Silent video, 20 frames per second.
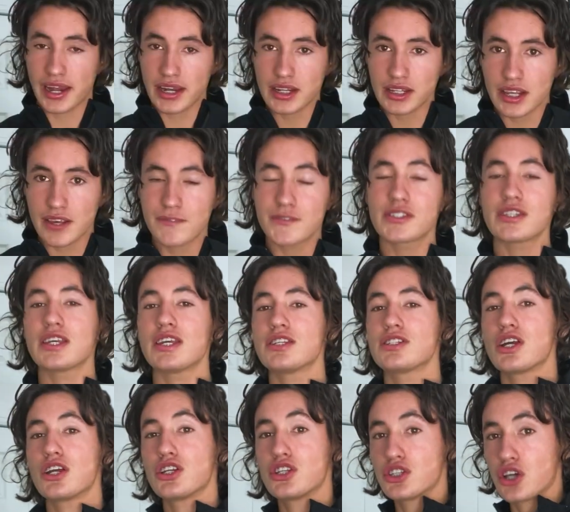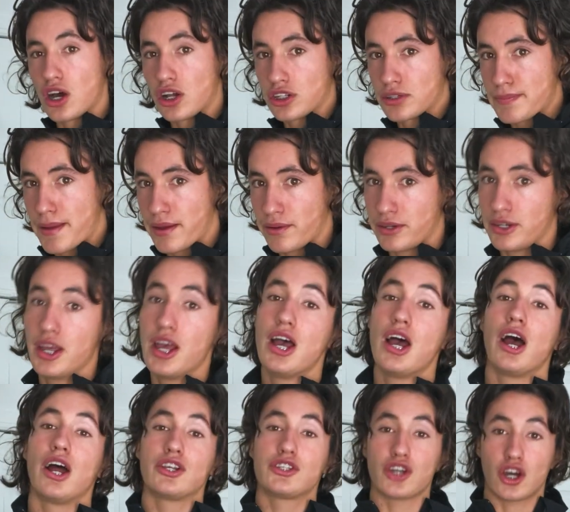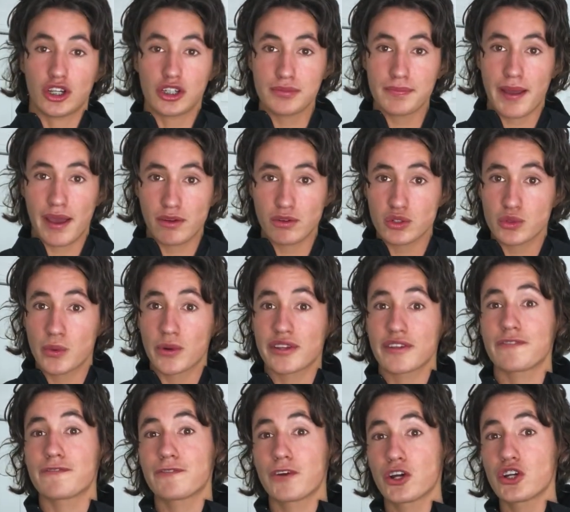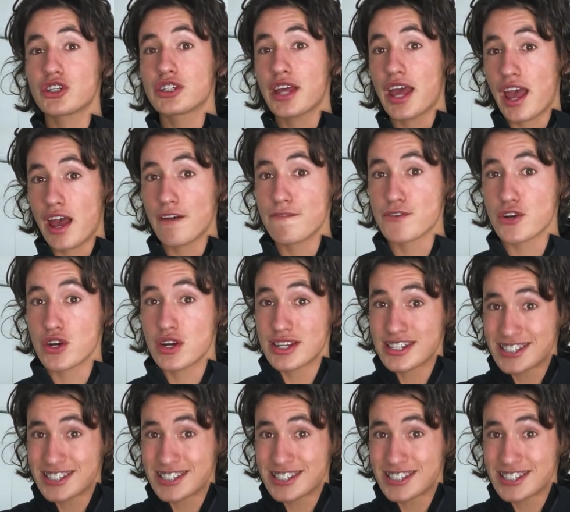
any lifts is Dollar Mountain. Dollar Mountain was where the first ever